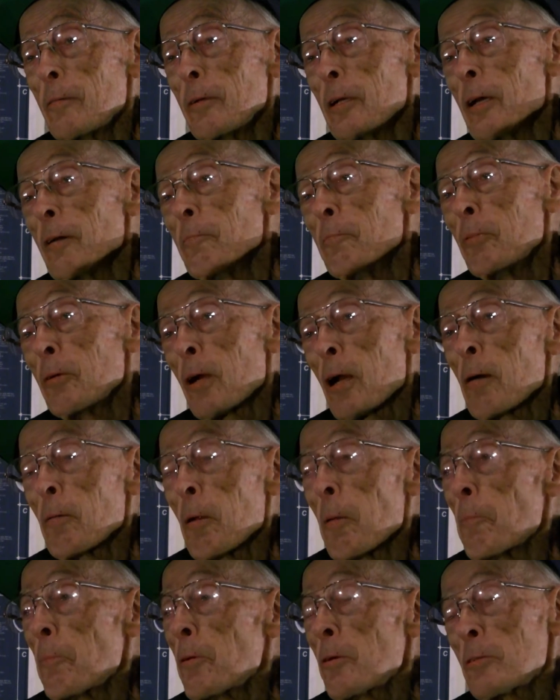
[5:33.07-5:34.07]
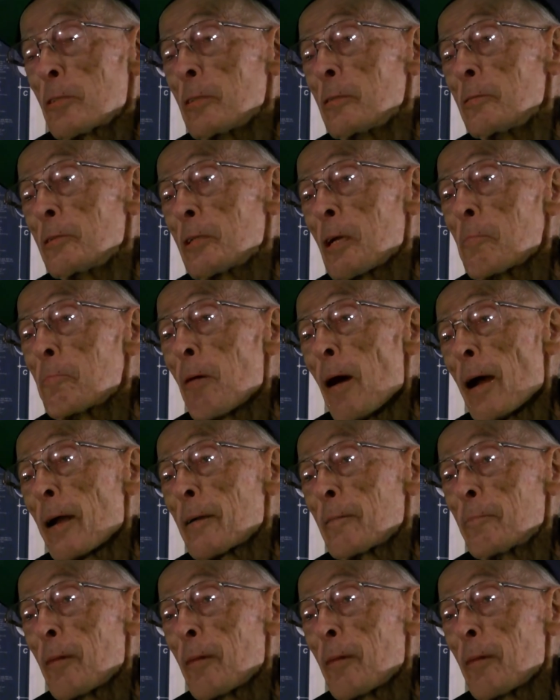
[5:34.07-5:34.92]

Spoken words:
Then we have a couple of beers and we get back